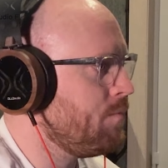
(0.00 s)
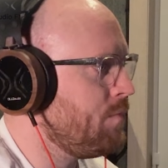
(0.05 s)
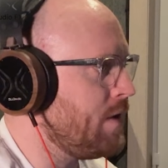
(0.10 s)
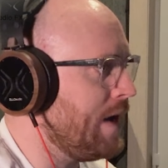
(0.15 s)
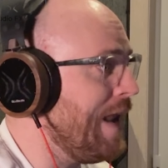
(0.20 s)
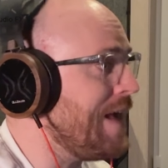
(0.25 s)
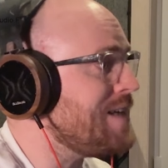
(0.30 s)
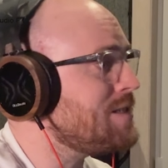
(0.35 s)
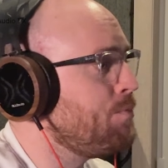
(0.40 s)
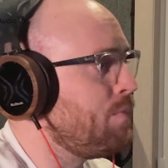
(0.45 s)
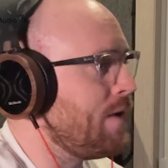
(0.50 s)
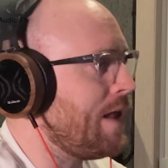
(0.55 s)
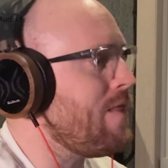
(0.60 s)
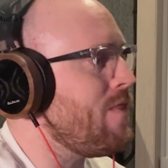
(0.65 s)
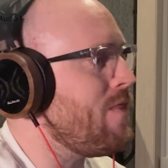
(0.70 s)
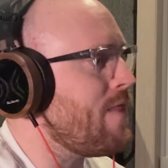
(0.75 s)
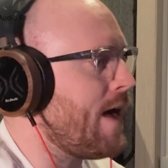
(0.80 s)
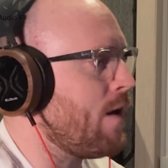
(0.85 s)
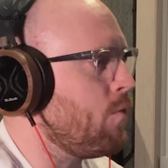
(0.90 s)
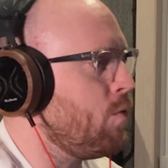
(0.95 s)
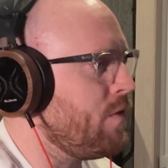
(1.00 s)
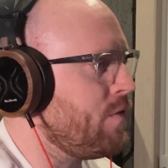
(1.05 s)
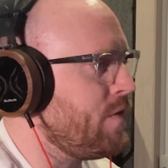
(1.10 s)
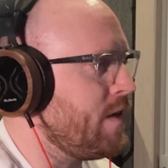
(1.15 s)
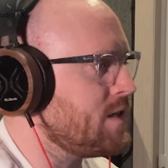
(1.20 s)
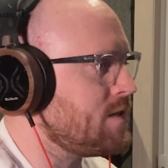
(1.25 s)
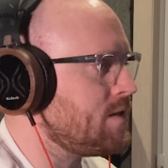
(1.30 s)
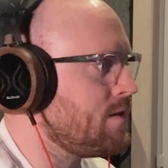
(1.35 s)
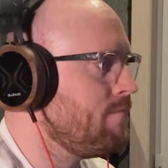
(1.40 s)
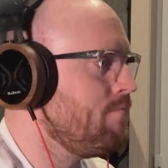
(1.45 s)
but let's blend that with
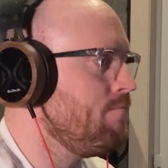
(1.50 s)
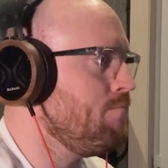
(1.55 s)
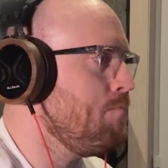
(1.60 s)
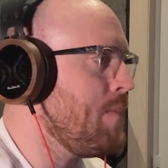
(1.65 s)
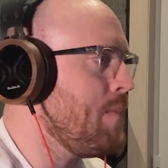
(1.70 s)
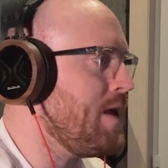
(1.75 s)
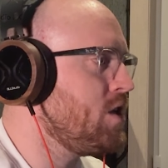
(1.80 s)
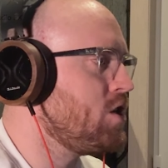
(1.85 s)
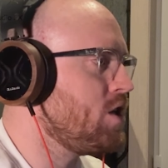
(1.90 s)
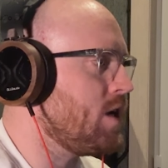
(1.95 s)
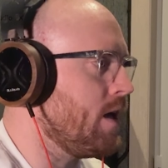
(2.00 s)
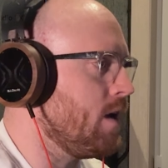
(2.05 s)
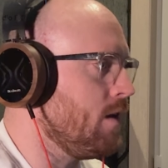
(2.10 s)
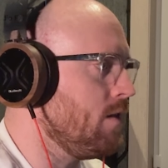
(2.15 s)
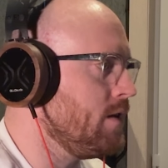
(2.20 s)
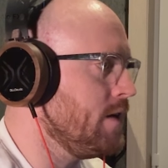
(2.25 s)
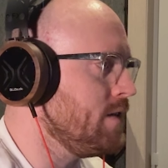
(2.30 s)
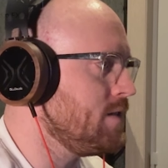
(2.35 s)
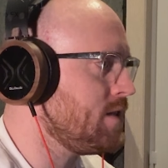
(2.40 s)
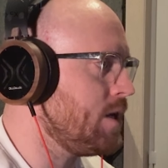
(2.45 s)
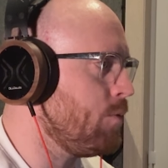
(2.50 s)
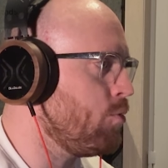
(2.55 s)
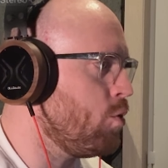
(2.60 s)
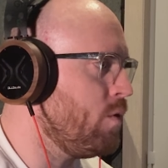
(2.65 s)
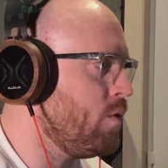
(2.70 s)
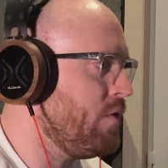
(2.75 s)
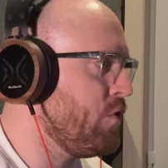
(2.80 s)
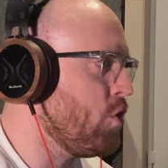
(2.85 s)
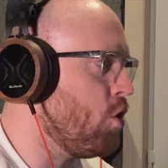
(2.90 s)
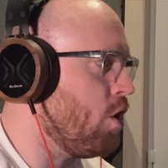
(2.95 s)
this mid channel and see what
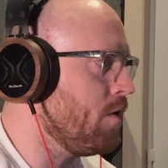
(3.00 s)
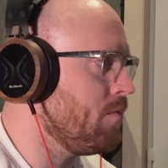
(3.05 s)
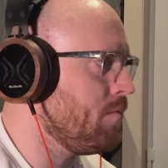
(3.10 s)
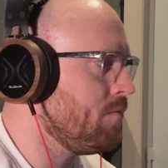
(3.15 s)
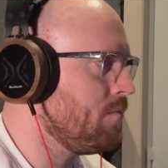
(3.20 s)
we've got.